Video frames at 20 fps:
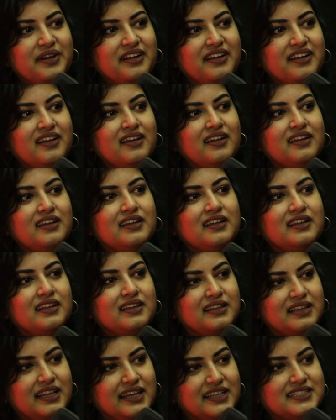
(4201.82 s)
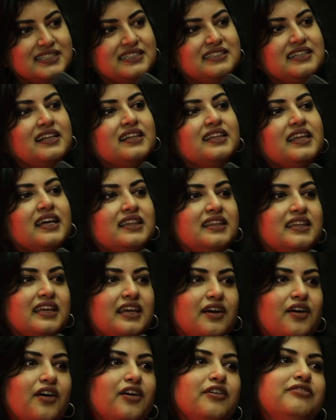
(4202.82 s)
Mm. There's still that
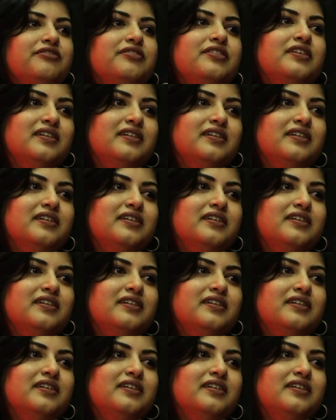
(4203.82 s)
thing of